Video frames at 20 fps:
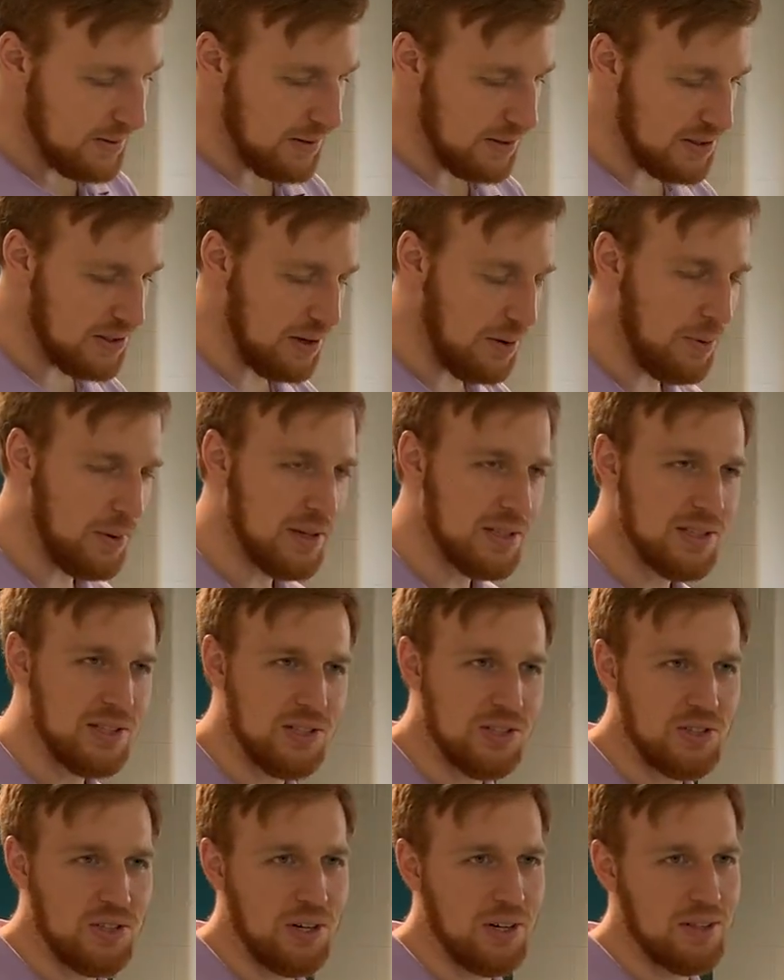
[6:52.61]
And so I want us to
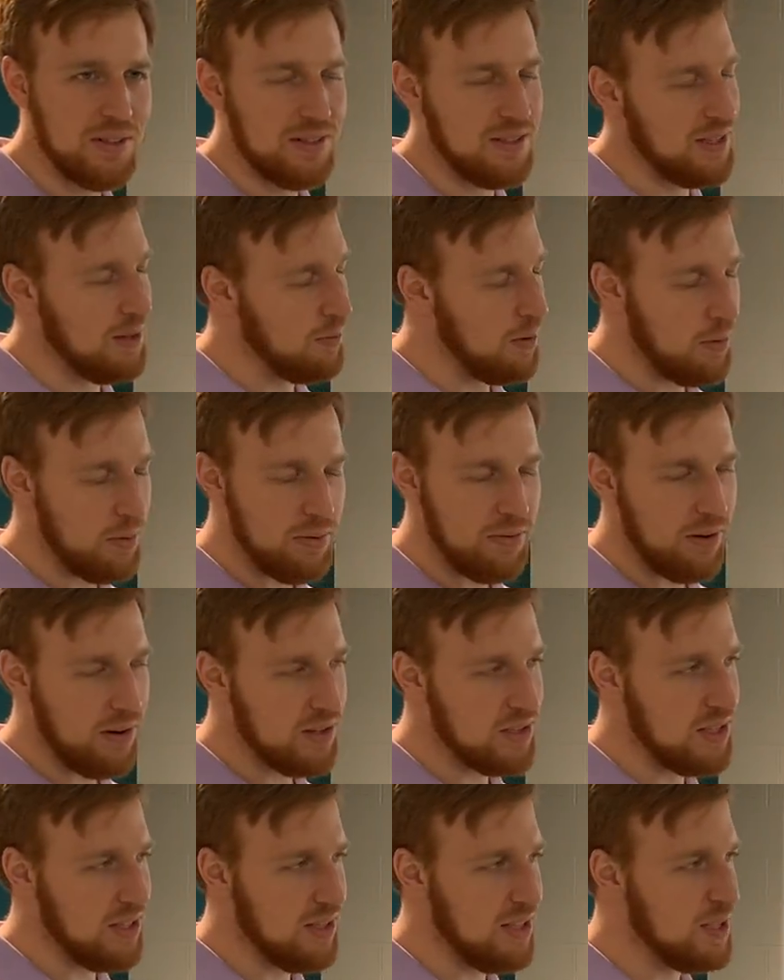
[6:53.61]
start the same way we've
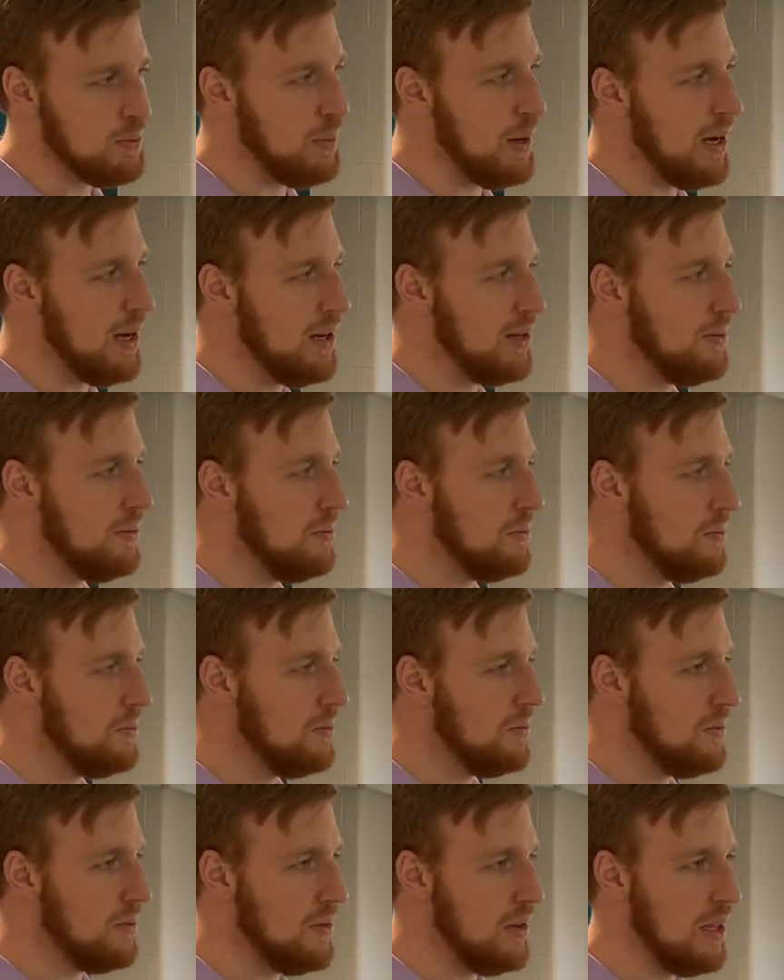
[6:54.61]
always done this, by
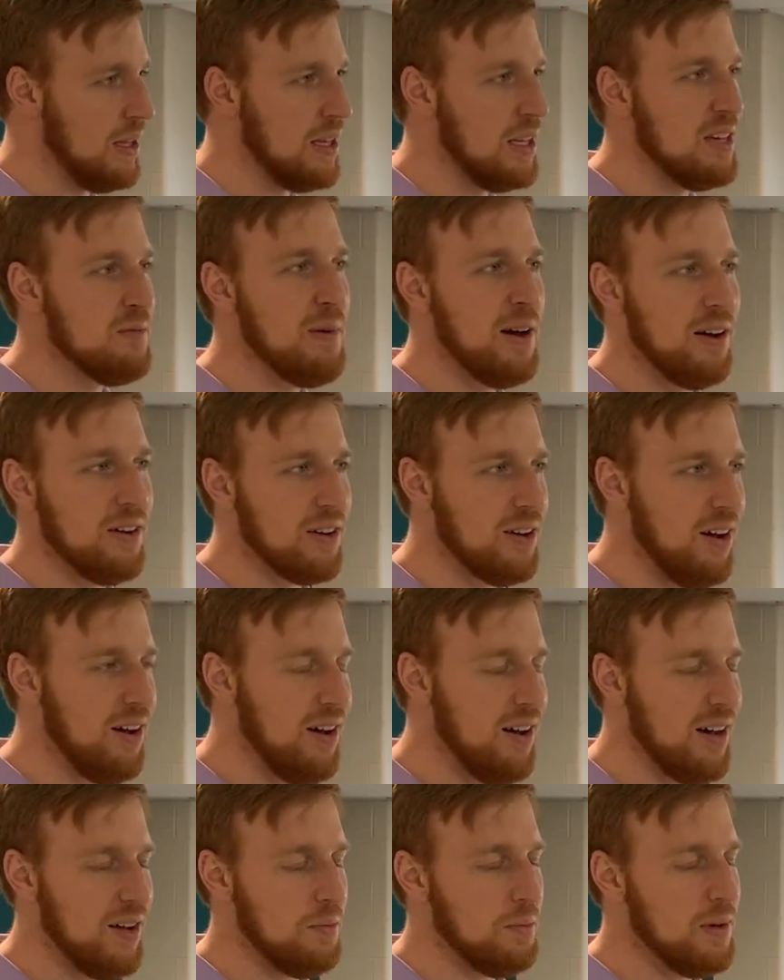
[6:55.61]
thinking about
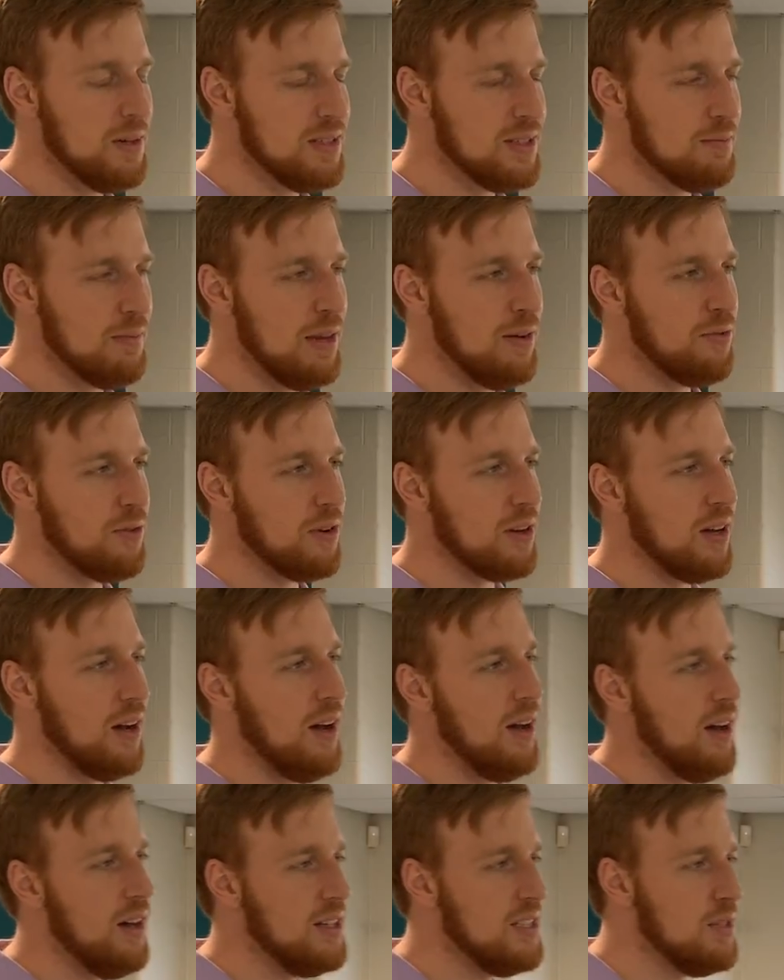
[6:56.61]
God. What does it mean for
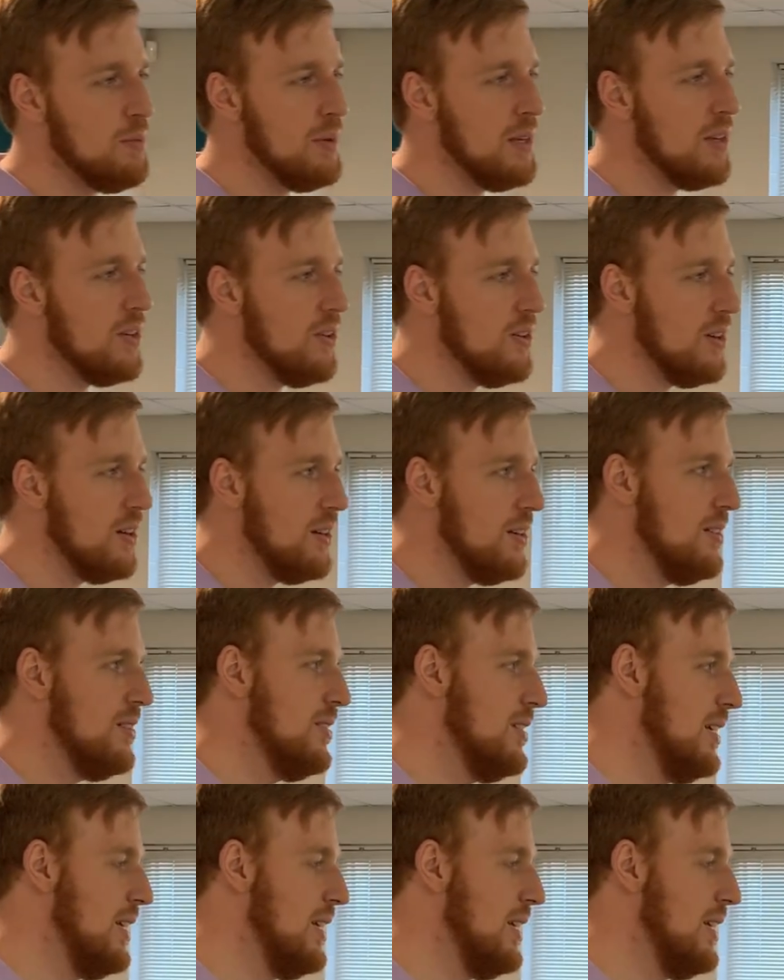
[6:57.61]
God to be good?